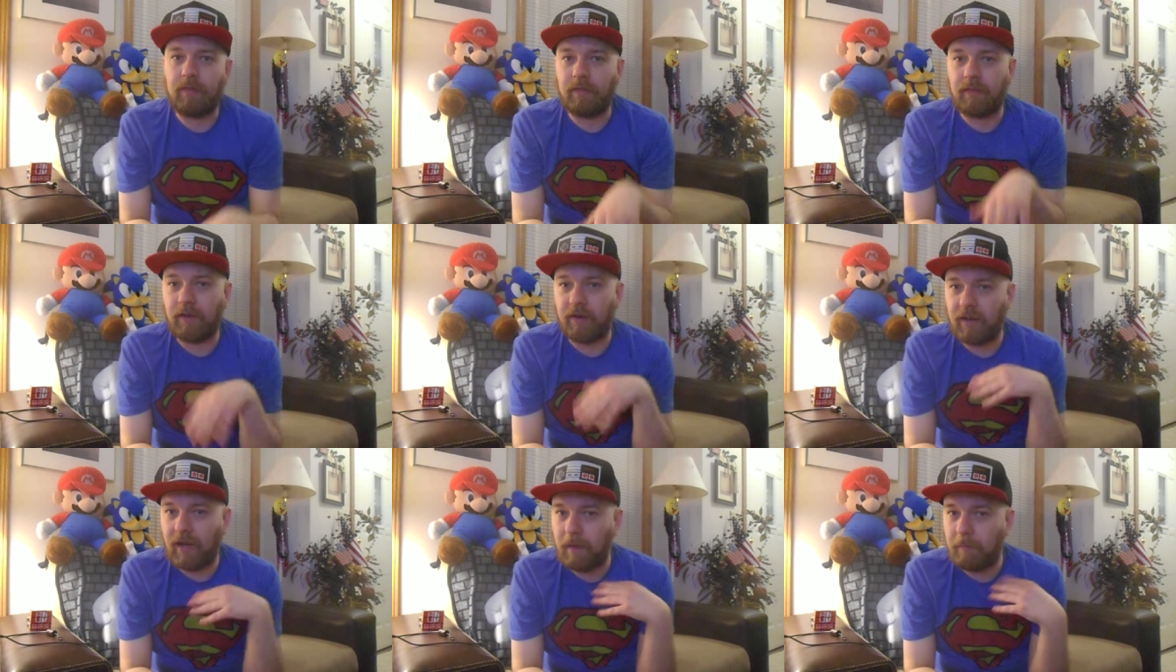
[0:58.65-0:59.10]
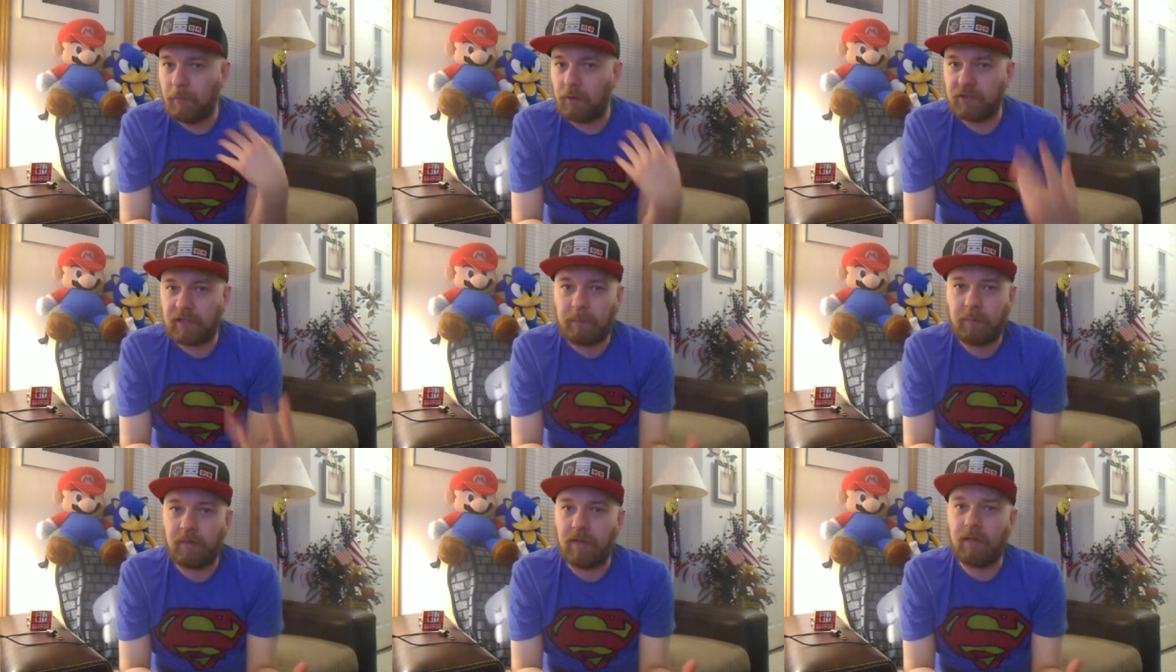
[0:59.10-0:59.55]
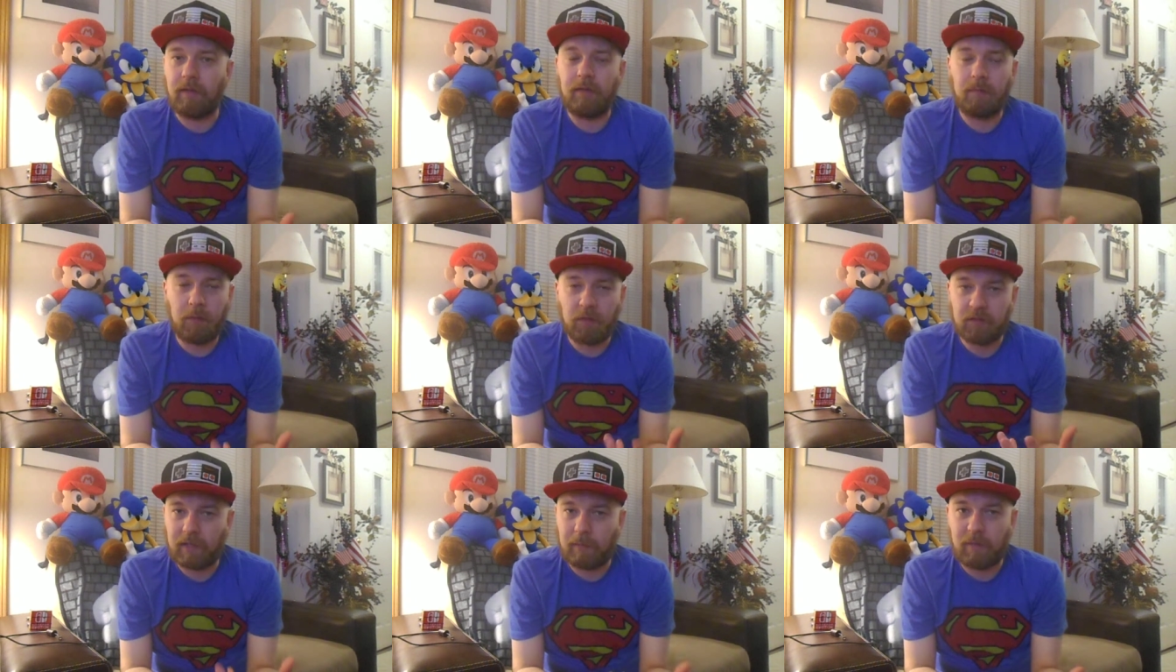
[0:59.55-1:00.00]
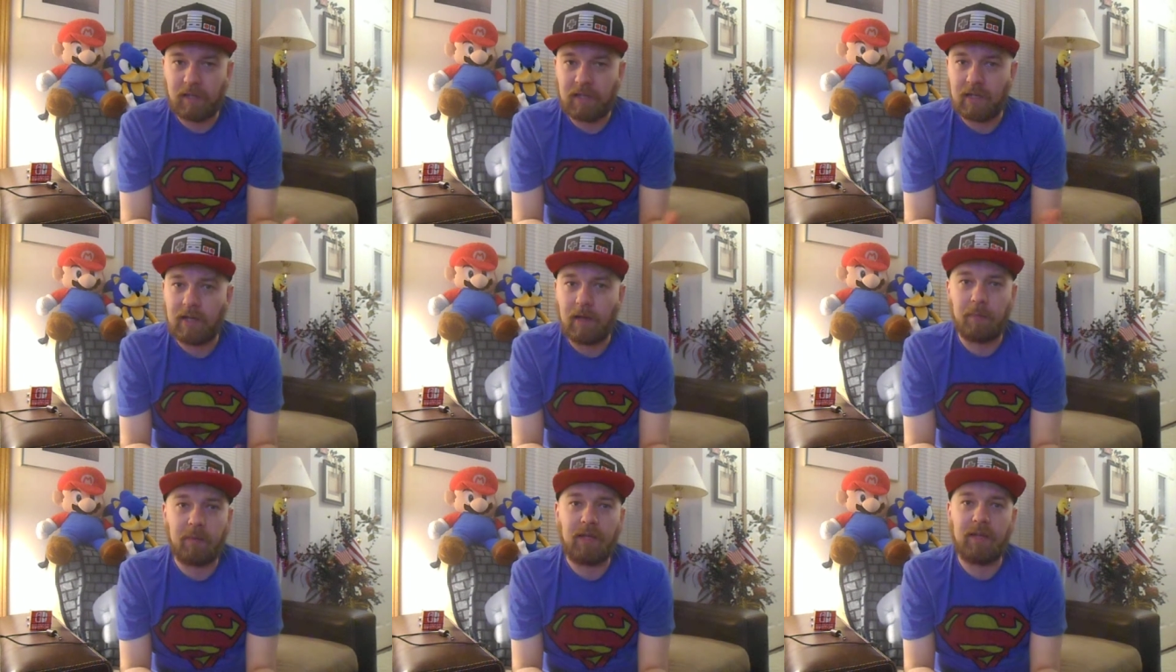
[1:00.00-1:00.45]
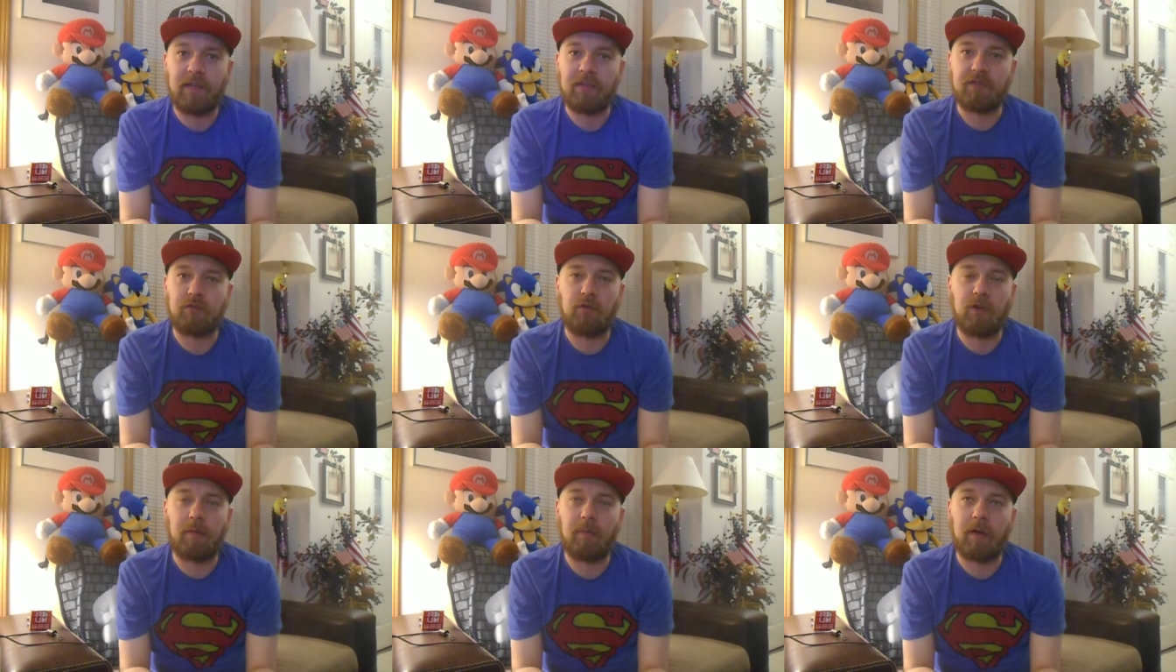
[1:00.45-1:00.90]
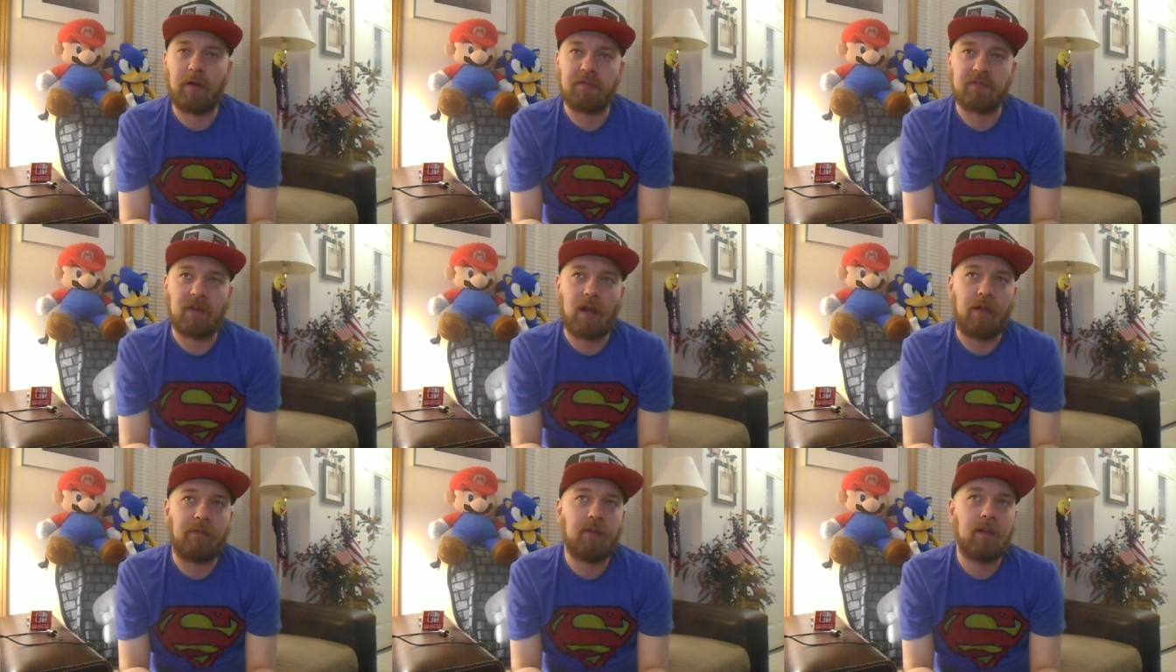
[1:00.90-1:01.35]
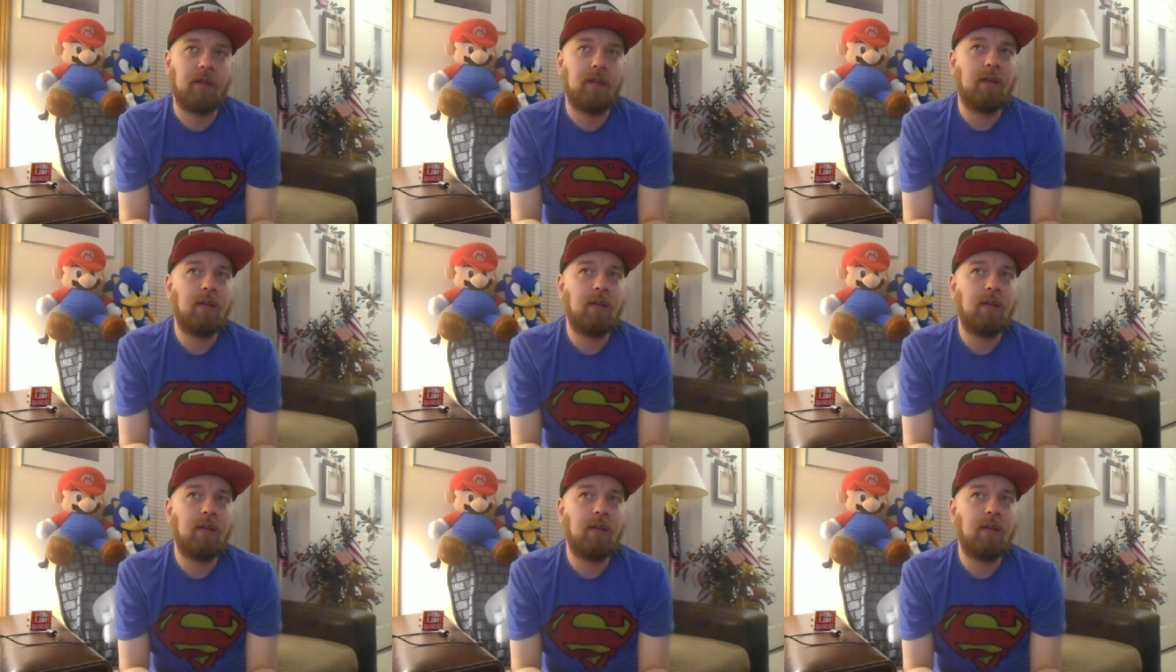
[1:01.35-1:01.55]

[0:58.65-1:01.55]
They're not multi multimedia company like Sony or Microsoft.